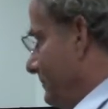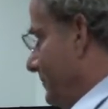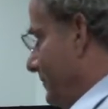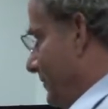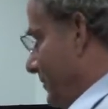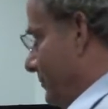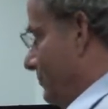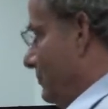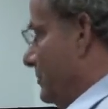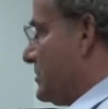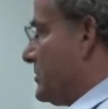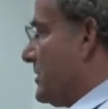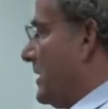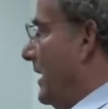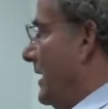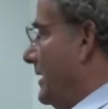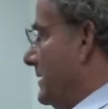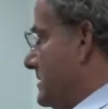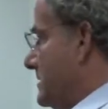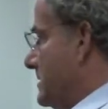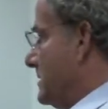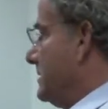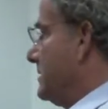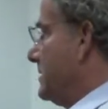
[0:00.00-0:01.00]
in
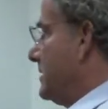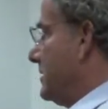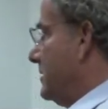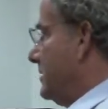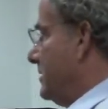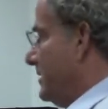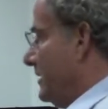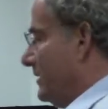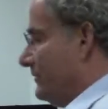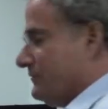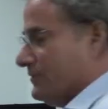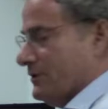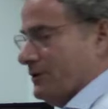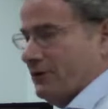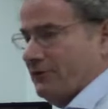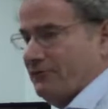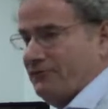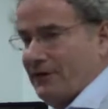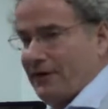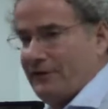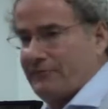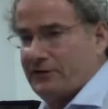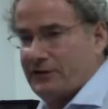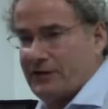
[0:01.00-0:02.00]
Wisconsin can give to their
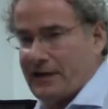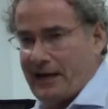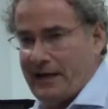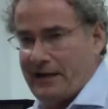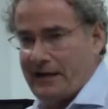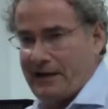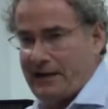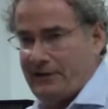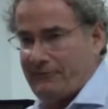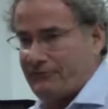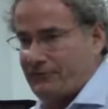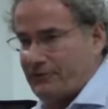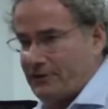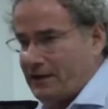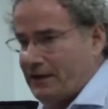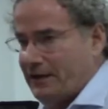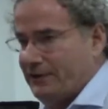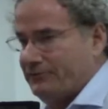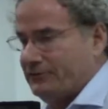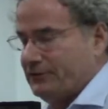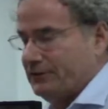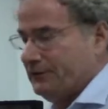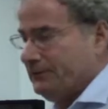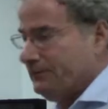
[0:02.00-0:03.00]
favorite candidate for
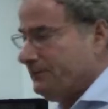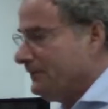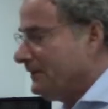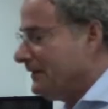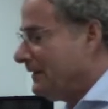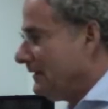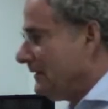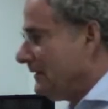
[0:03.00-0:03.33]
governor.